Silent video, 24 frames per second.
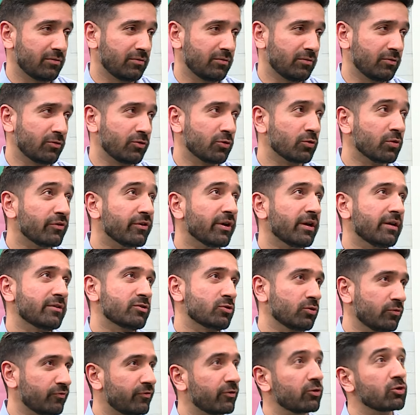No, you'll
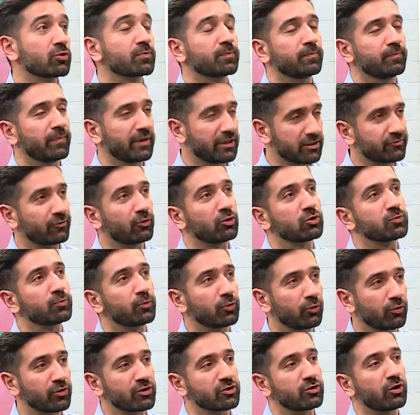so Firoz because Firozpur
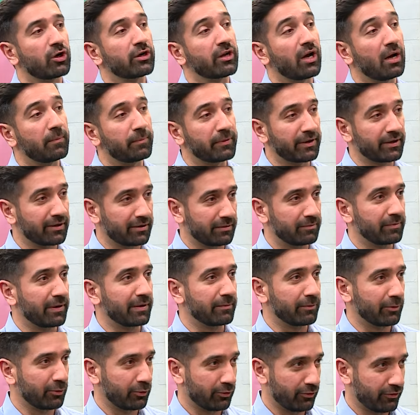Road is not upper income
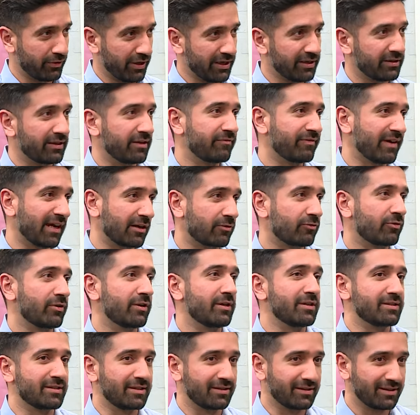neighborhood, right? The mm.
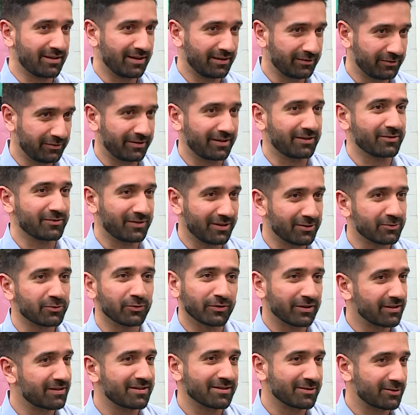factories and the other things, right? So
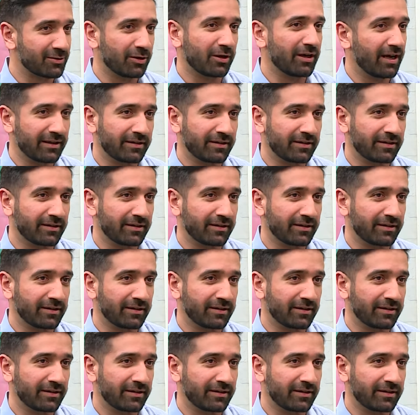this is not.